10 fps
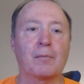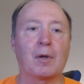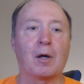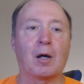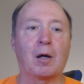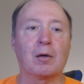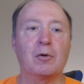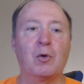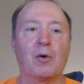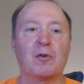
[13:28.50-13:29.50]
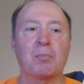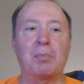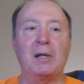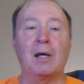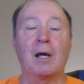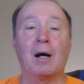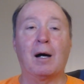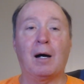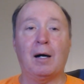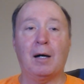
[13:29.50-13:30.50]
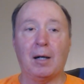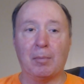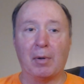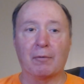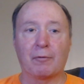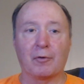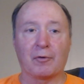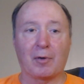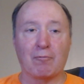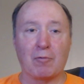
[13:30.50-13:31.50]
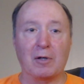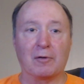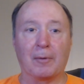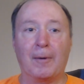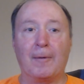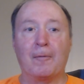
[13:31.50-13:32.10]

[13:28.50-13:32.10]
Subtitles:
USB hub for some reason.